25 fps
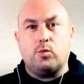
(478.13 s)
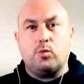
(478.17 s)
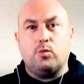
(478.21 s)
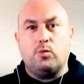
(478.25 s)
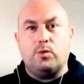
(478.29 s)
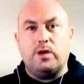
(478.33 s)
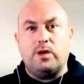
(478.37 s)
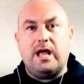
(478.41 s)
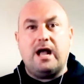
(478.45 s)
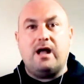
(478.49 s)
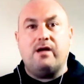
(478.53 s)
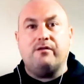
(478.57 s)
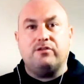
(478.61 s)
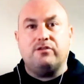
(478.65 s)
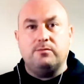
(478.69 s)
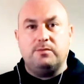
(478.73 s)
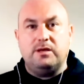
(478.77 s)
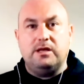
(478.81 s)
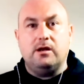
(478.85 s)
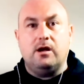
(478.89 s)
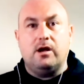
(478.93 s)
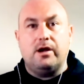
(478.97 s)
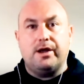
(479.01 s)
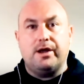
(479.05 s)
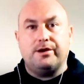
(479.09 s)
we have to be
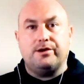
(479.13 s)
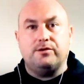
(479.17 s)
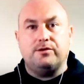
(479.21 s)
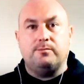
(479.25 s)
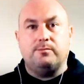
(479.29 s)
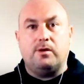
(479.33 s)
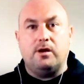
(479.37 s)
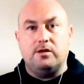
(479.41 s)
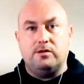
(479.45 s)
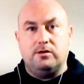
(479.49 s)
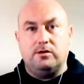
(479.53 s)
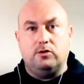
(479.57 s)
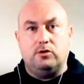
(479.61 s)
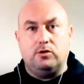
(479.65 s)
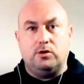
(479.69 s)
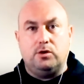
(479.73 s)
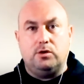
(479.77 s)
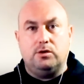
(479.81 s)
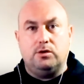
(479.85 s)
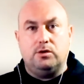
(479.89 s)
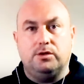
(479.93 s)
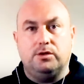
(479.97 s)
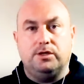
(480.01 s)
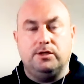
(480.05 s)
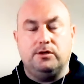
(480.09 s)
guided by the law.
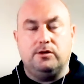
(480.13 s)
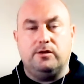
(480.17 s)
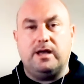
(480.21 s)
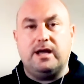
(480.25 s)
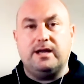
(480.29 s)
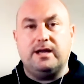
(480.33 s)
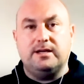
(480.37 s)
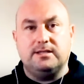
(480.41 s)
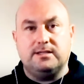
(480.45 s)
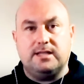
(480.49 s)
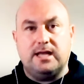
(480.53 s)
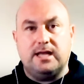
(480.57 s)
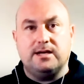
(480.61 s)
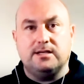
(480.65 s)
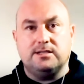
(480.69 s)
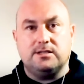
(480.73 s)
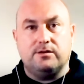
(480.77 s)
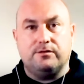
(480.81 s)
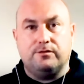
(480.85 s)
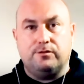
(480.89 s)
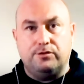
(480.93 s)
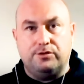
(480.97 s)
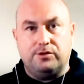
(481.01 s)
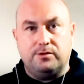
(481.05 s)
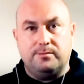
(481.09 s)
That is our
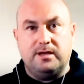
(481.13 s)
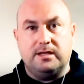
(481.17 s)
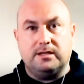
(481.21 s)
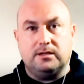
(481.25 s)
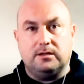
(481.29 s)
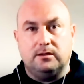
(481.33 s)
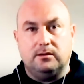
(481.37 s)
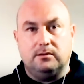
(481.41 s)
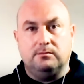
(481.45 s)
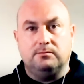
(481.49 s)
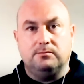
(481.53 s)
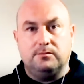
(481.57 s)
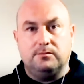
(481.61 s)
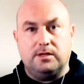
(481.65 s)
fundamental